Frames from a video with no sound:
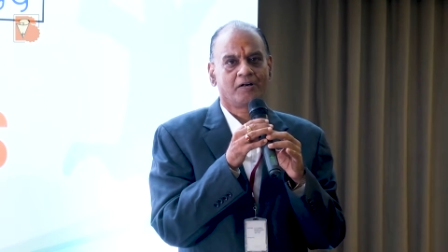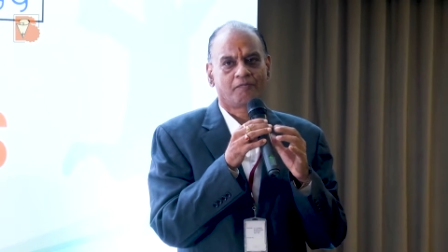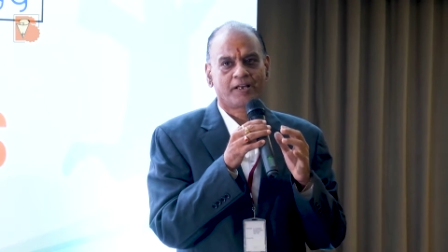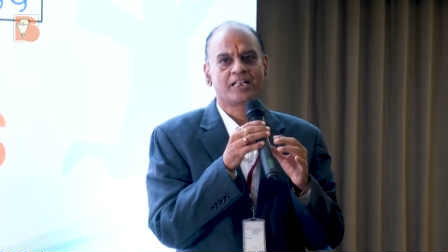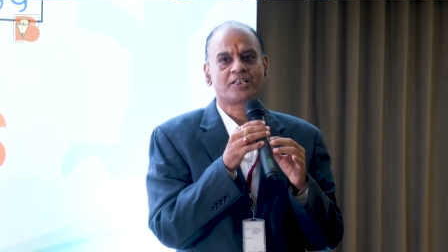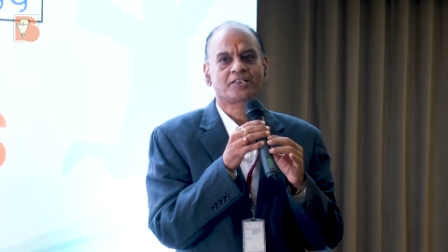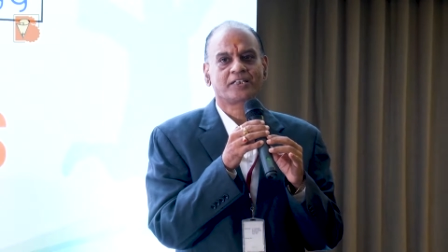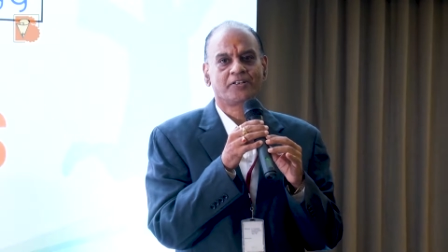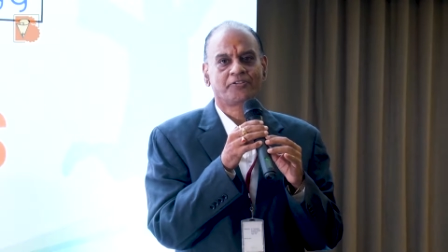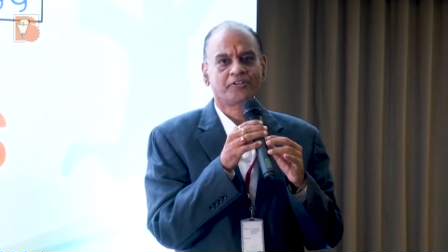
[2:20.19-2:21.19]
For
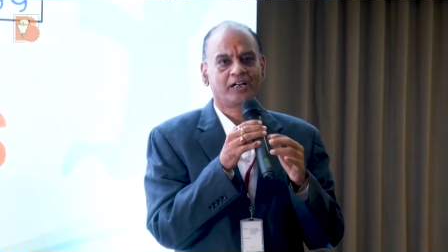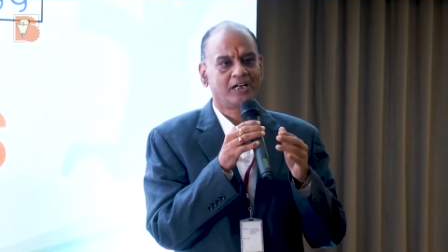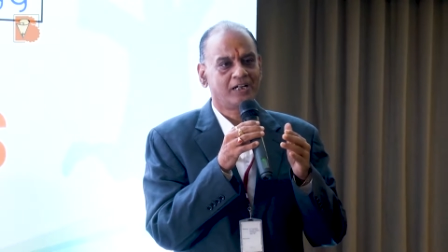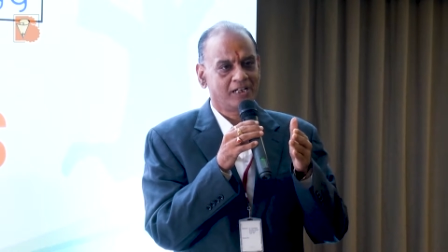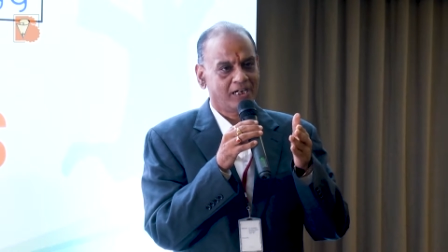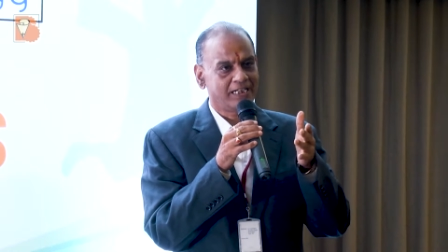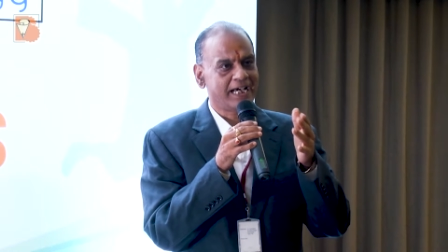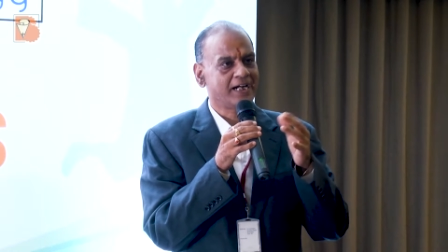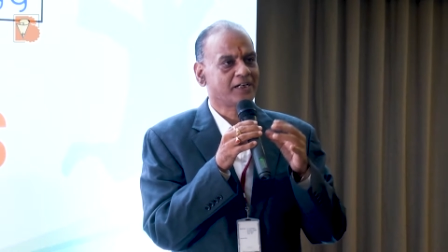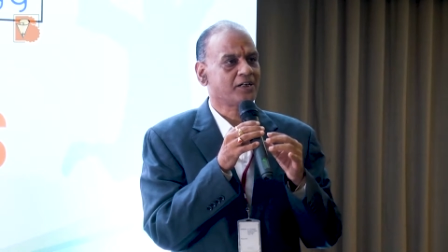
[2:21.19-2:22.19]
instance,
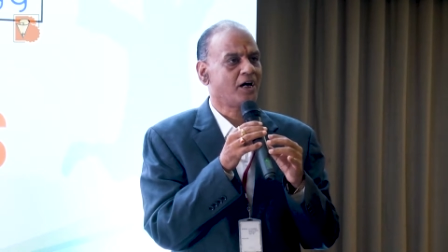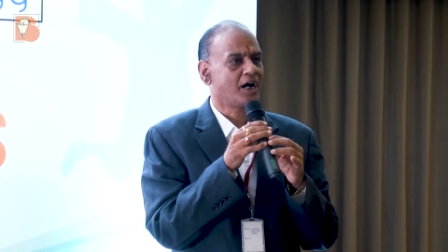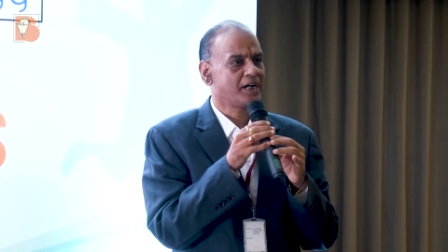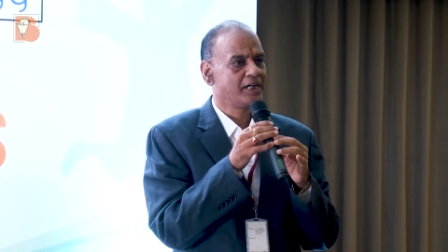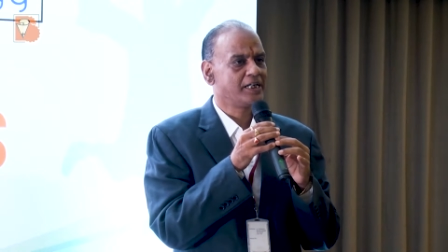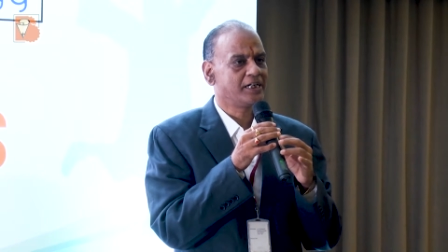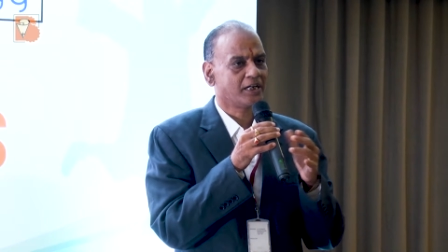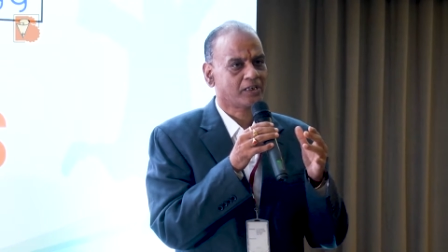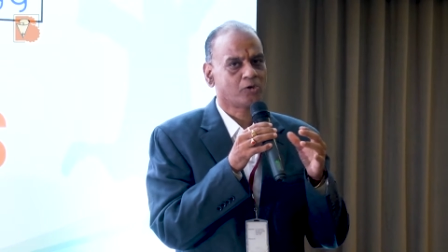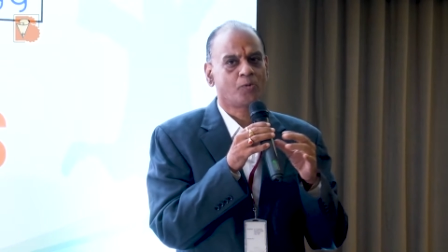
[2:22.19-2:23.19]
Director R&D
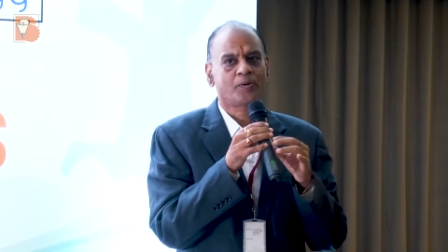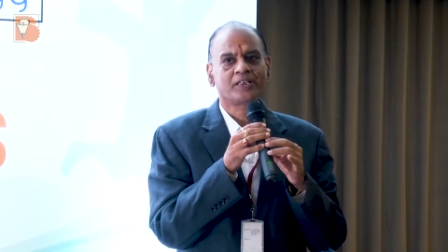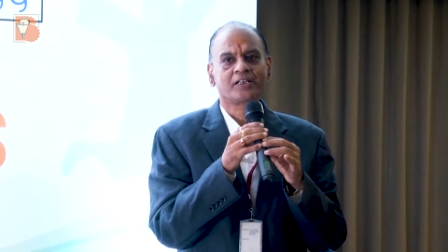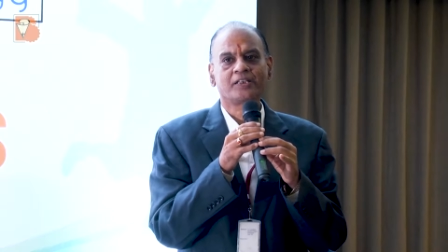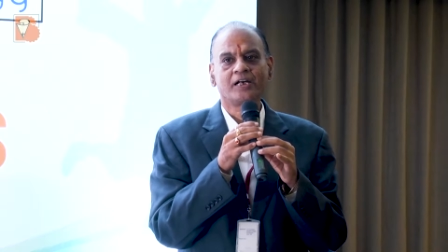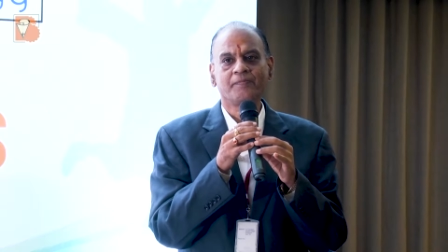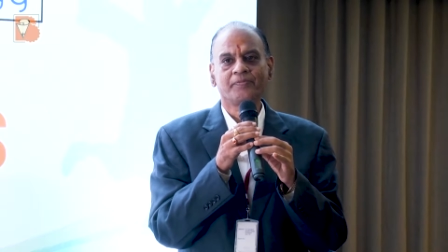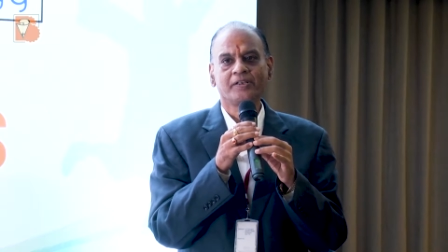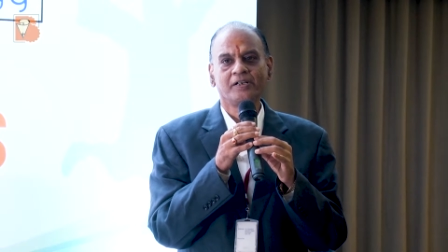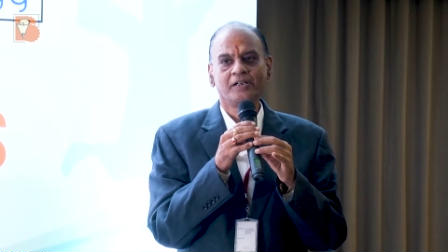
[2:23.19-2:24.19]
Dr. Gopadatta
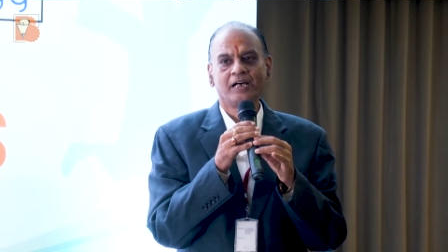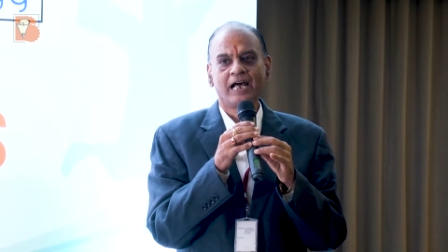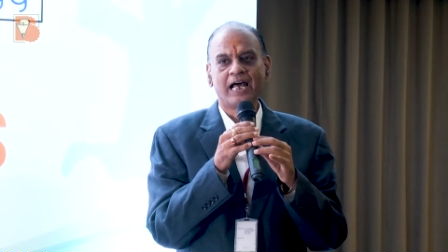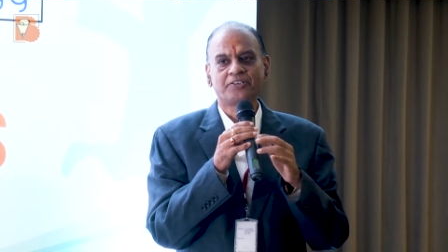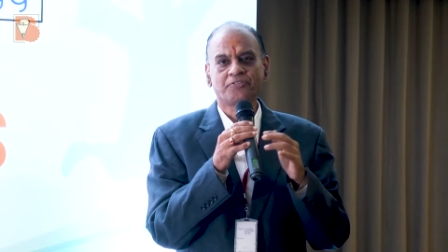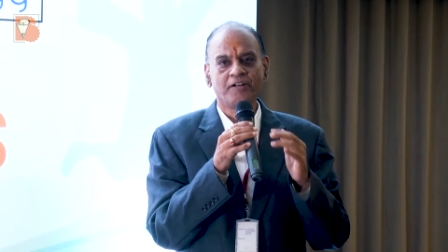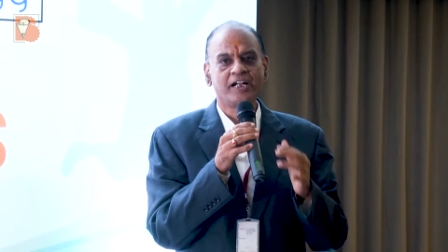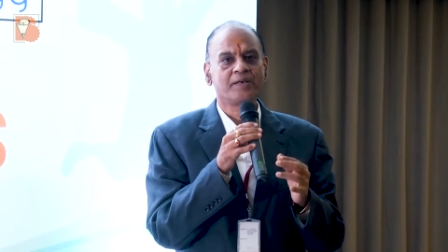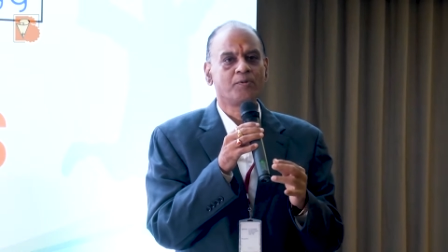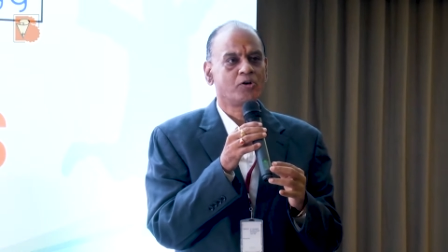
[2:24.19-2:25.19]
has
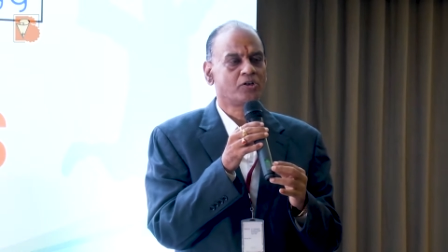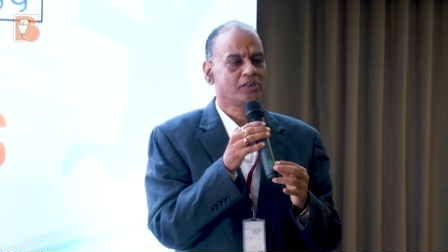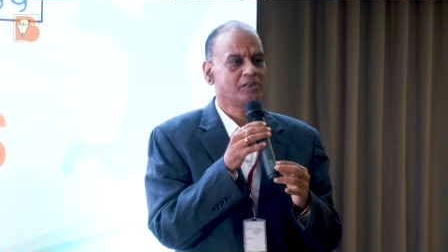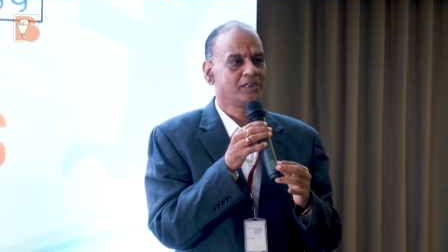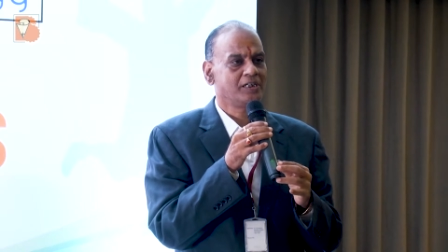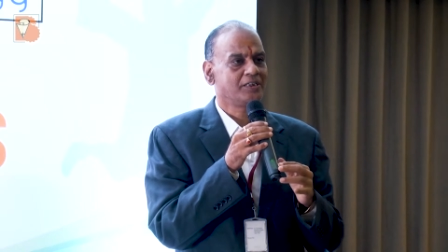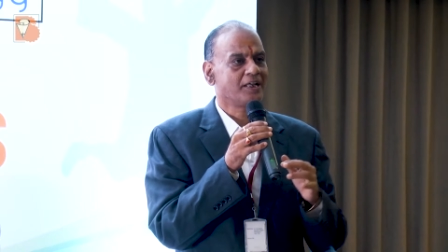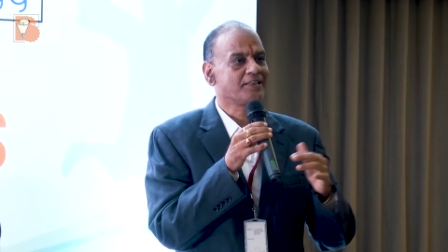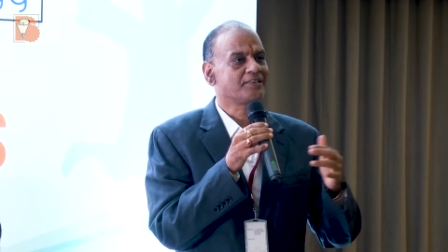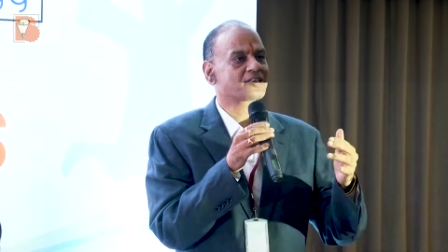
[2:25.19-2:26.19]
dwelled about
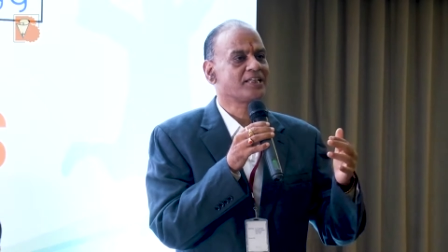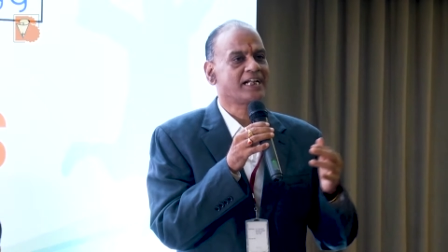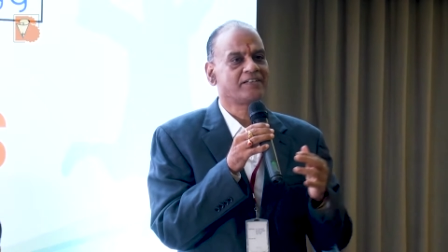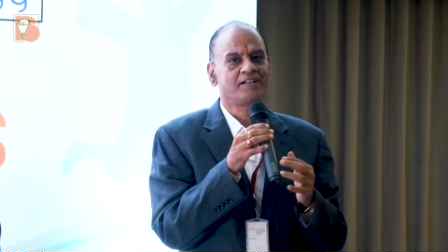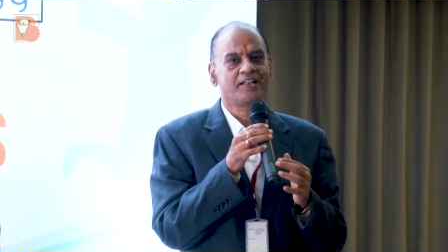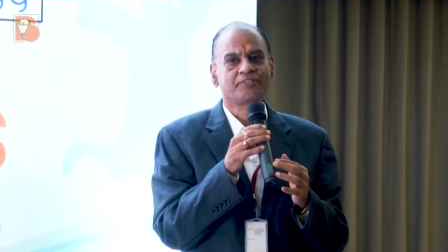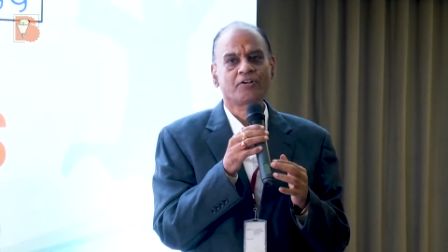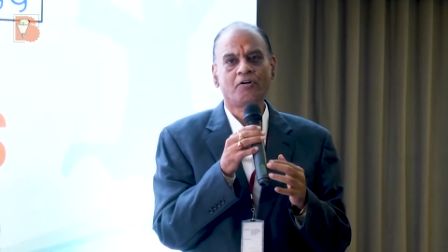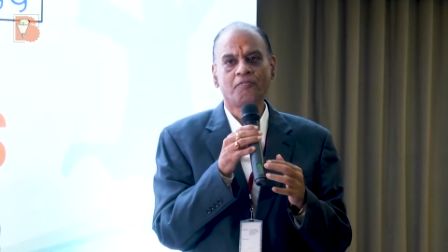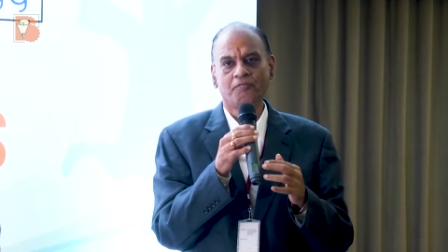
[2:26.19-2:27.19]
the research activities
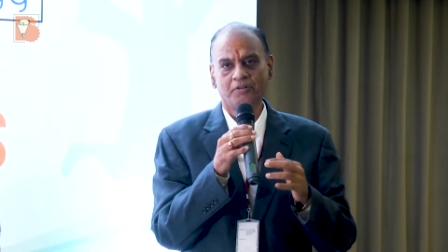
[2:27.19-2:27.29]
of